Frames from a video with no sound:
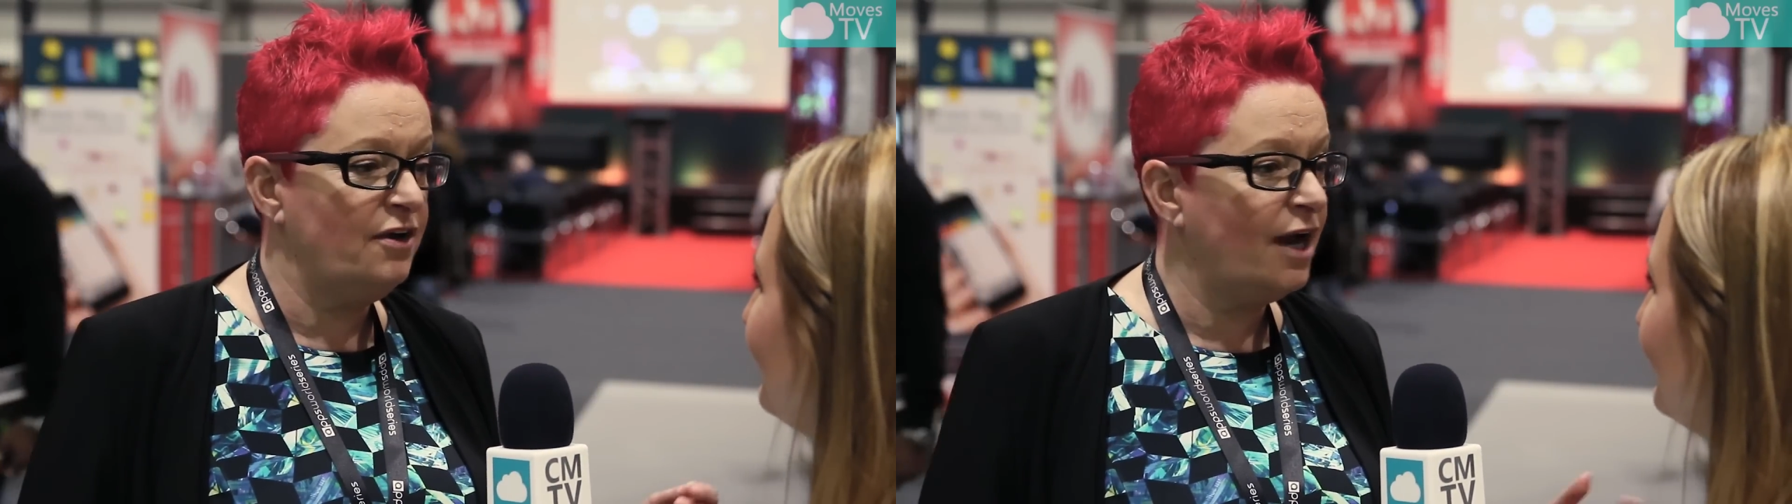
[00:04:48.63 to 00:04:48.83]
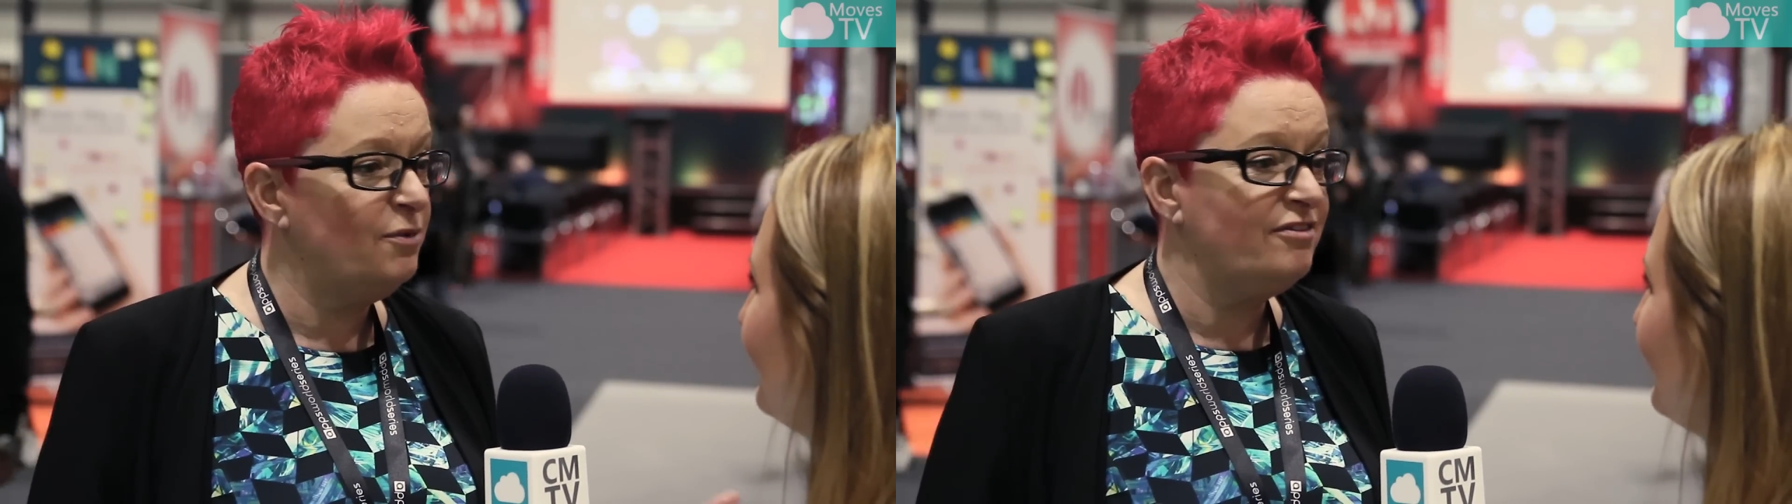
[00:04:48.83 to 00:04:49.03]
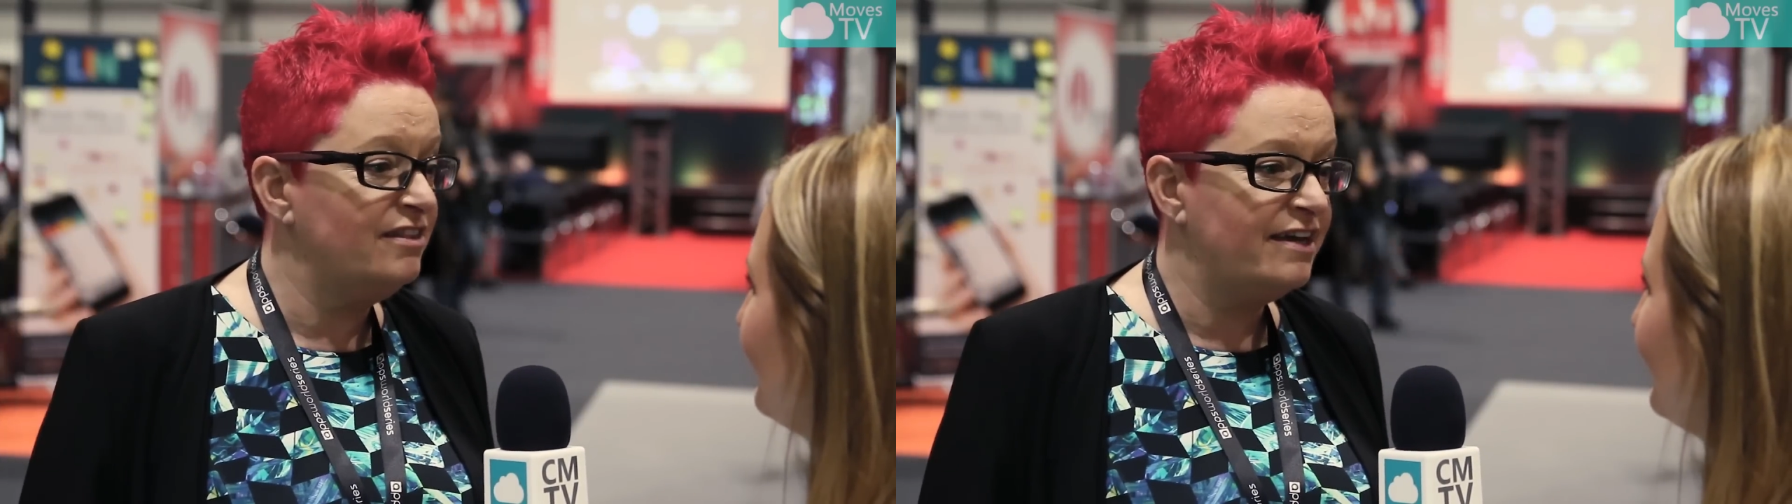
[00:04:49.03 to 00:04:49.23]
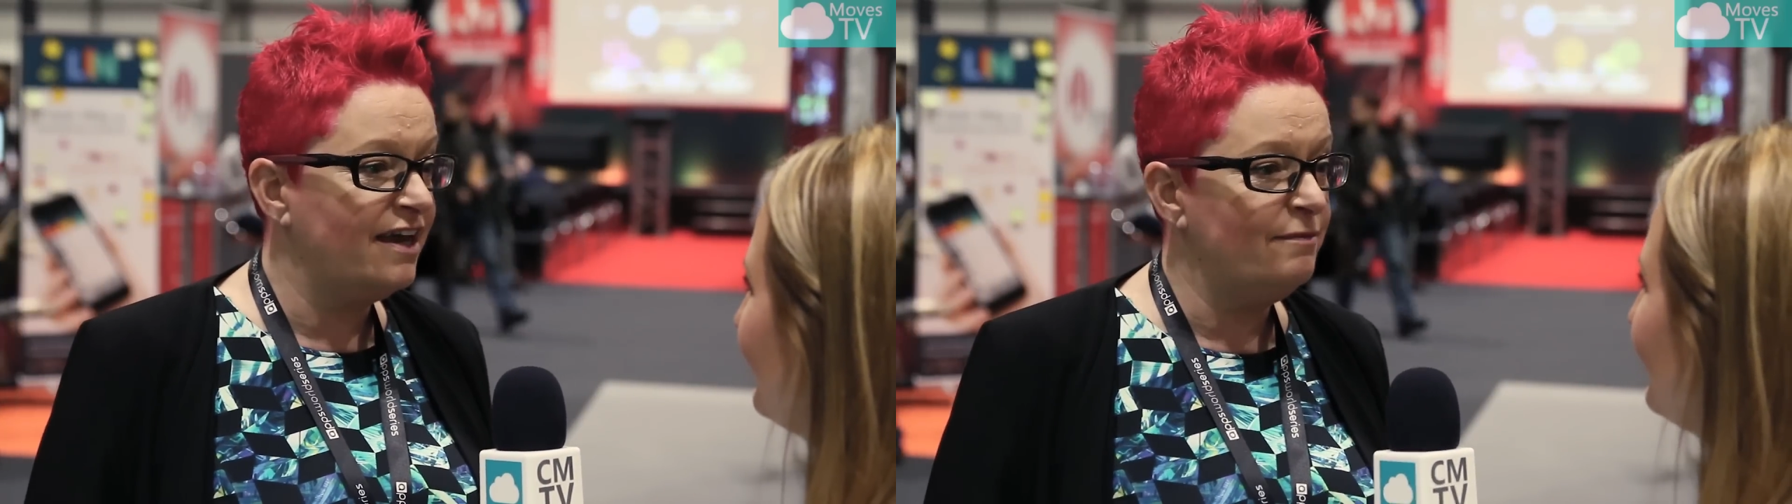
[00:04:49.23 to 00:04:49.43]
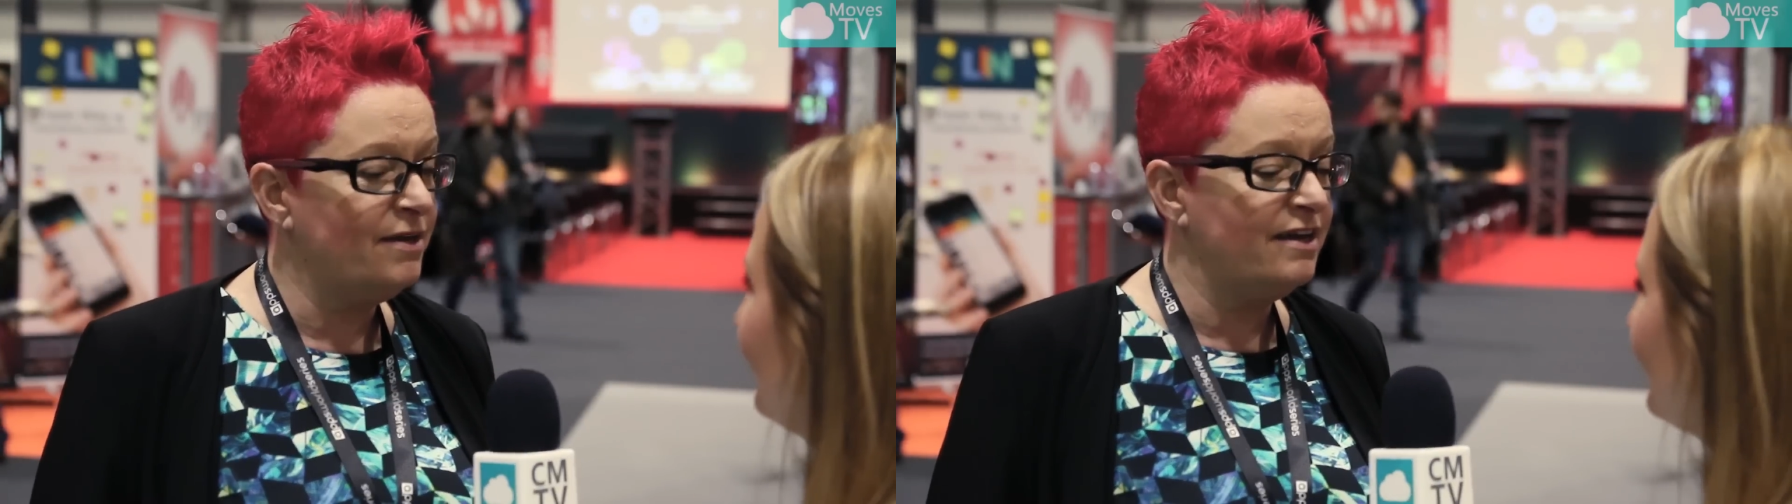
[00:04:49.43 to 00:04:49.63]
how we ran the
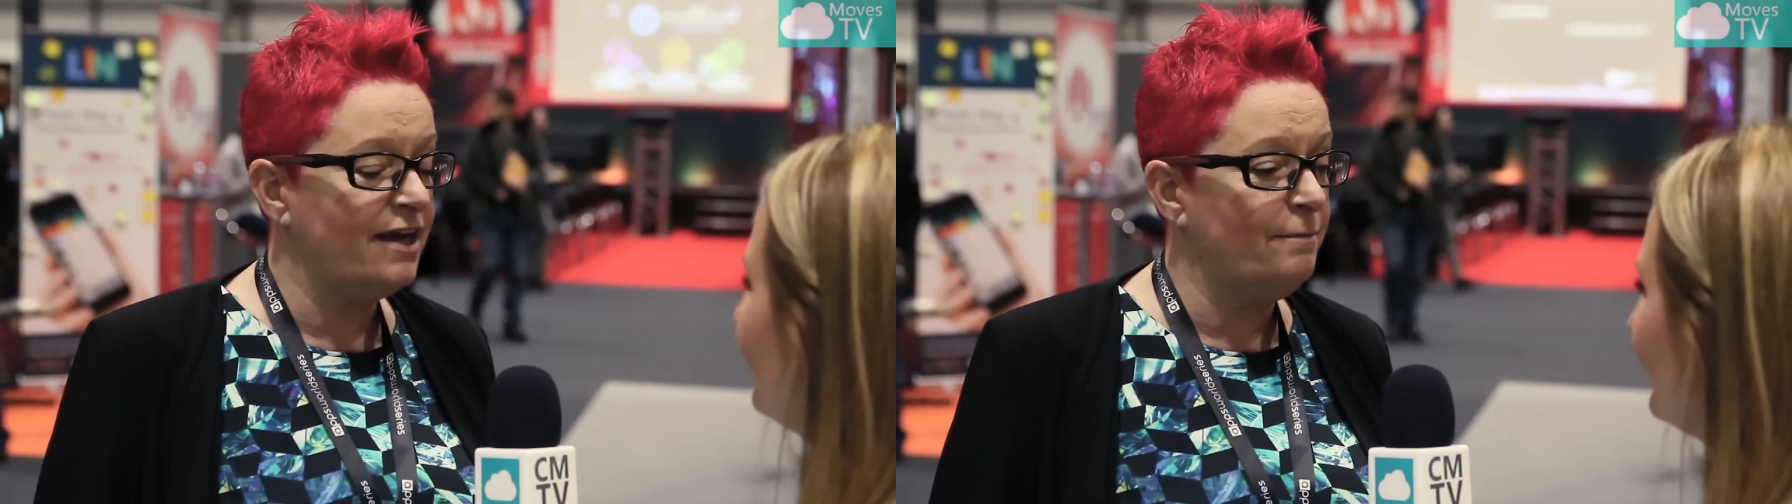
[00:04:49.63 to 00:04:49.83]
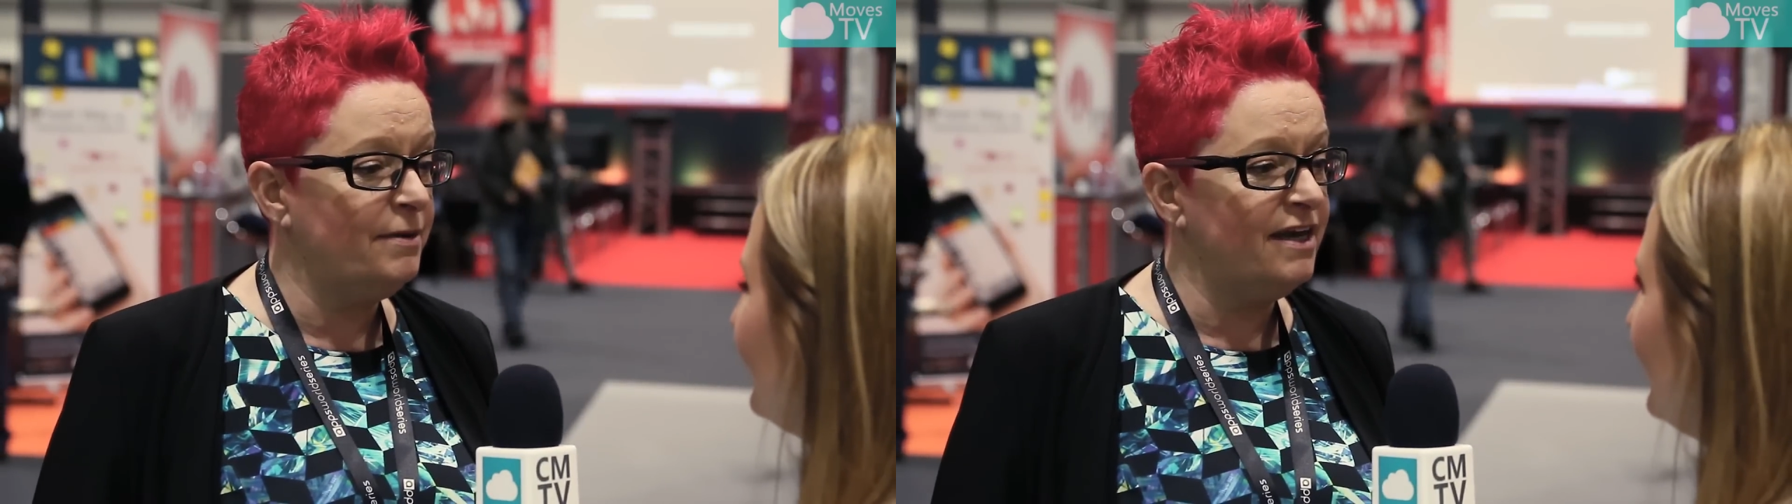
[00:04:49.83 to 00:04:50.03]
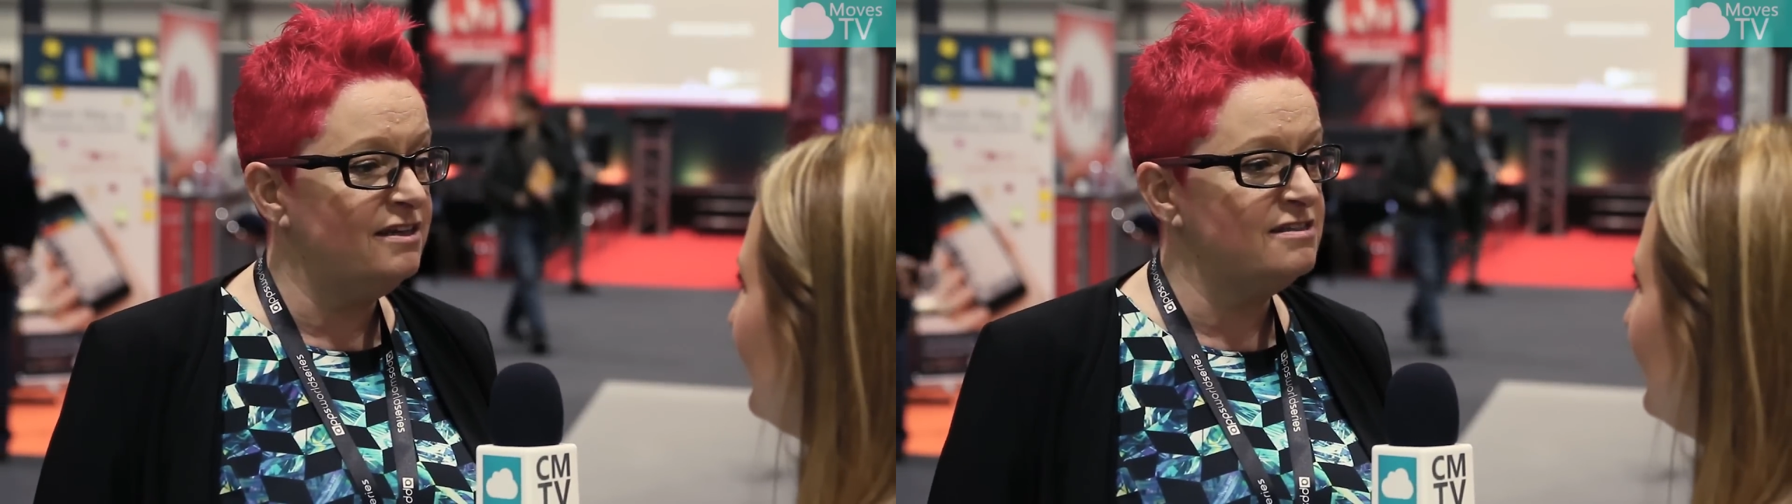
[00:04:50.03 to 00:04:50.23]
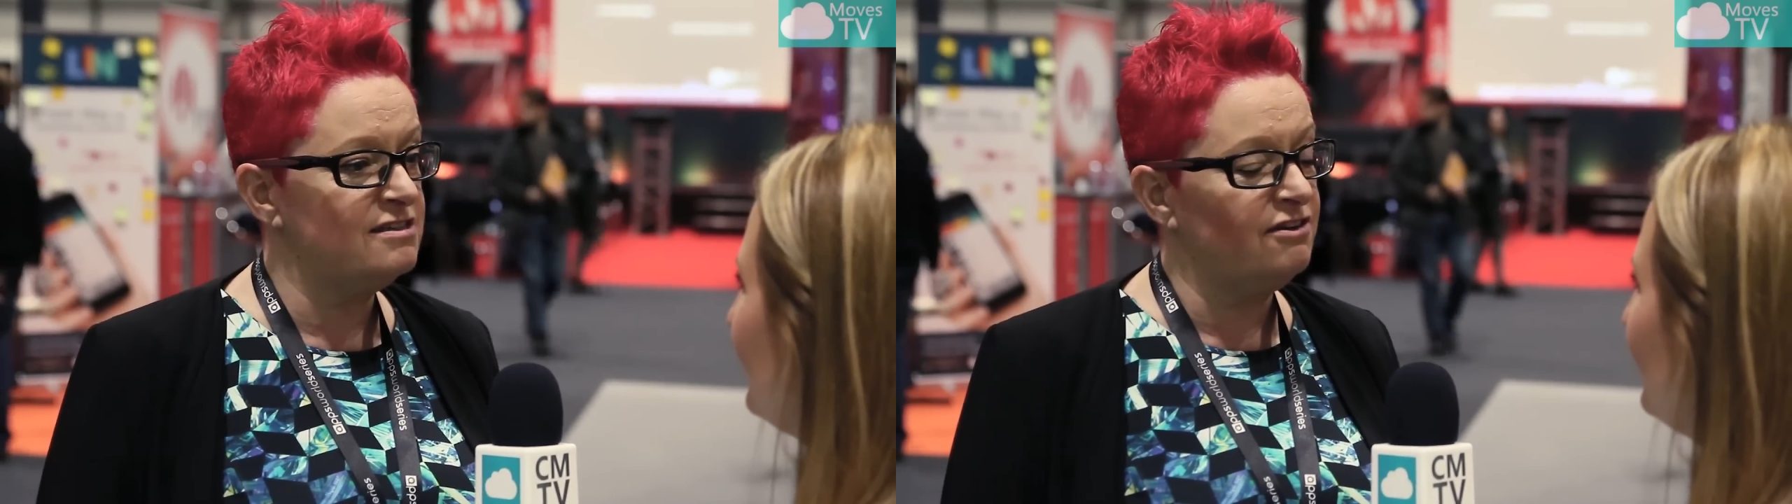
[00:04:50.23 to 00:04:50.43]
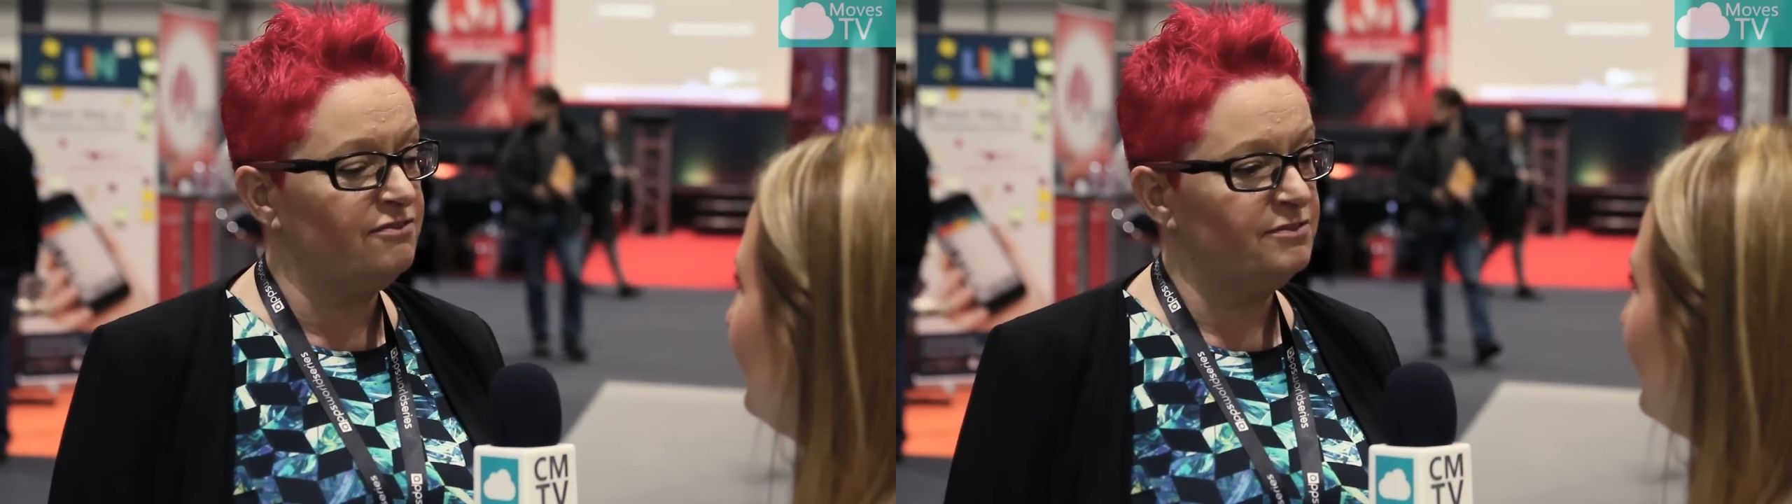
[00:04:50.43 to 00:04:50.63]
campaign that campaign and
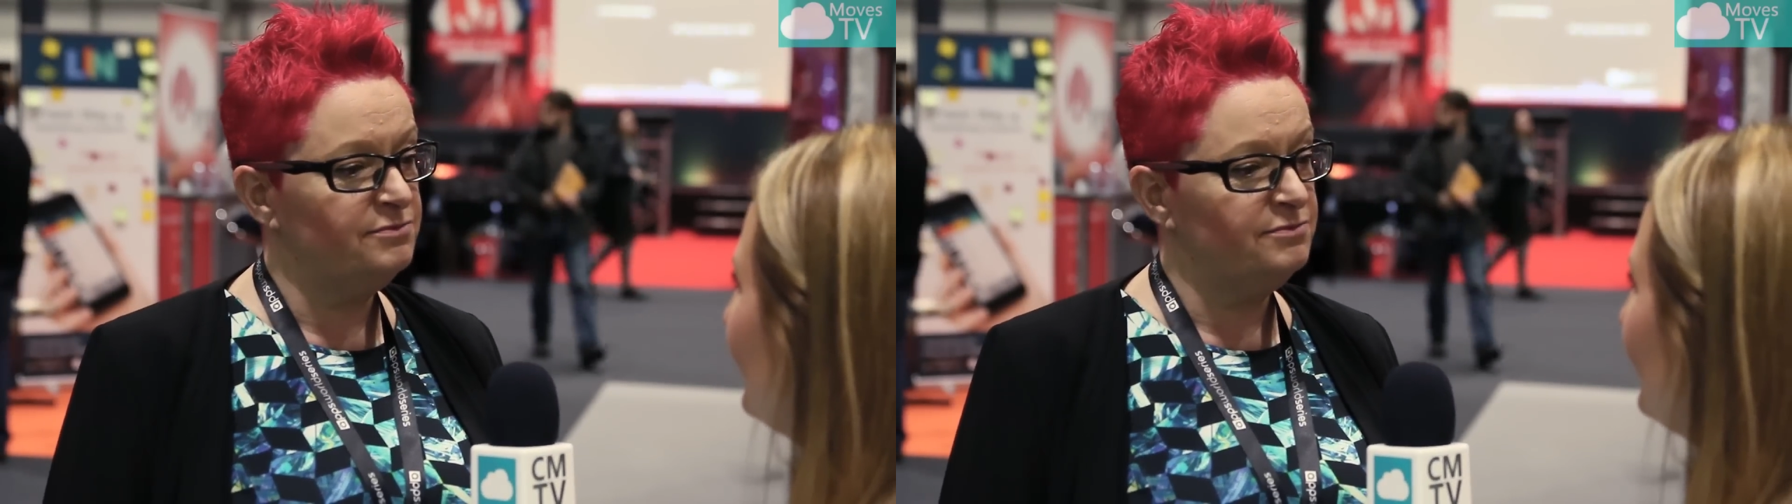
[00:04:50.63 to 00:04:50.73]
stuff.